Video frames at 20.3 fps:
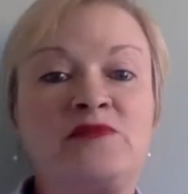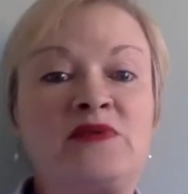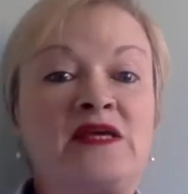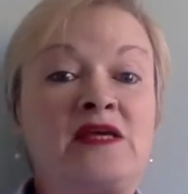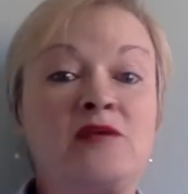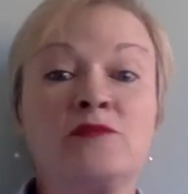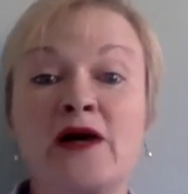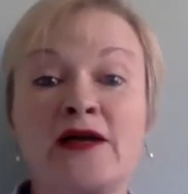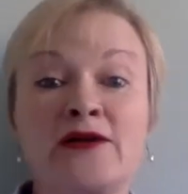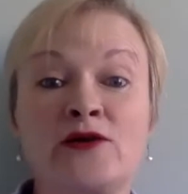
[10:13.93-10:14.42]

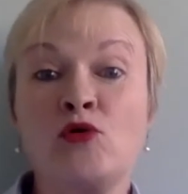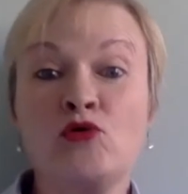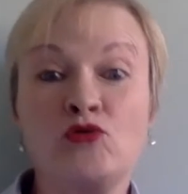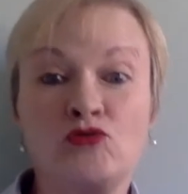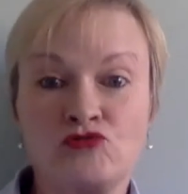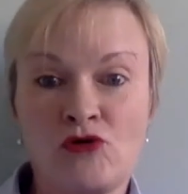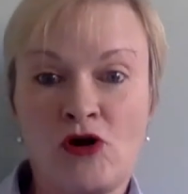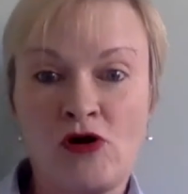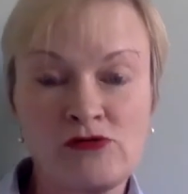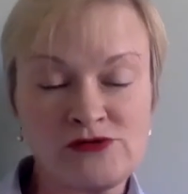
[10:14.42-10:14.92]
being by not
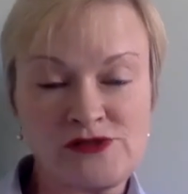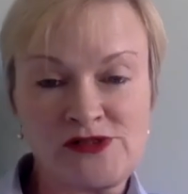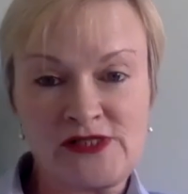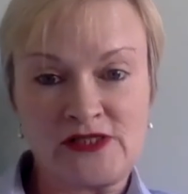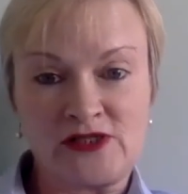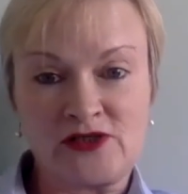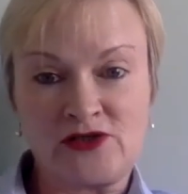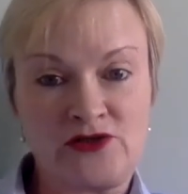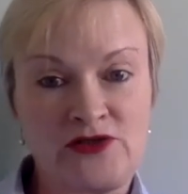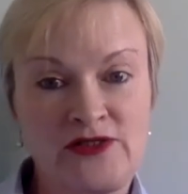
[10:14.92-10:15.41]

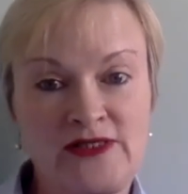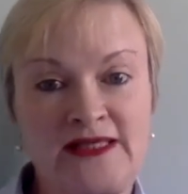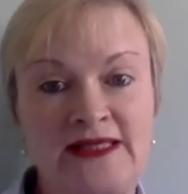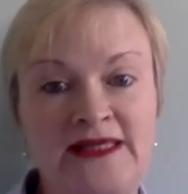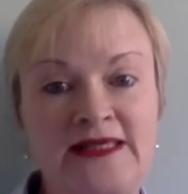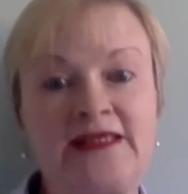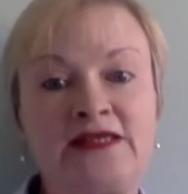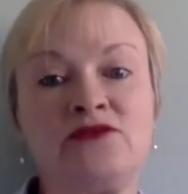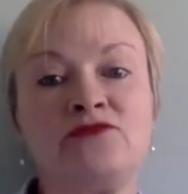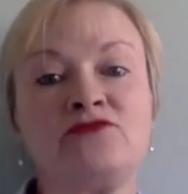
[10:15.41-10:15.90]
granting her
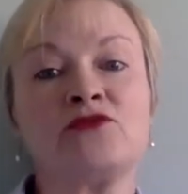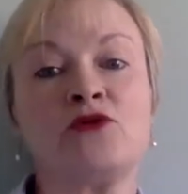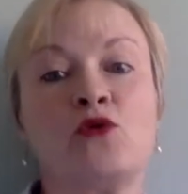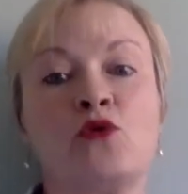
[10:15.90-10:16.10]
leave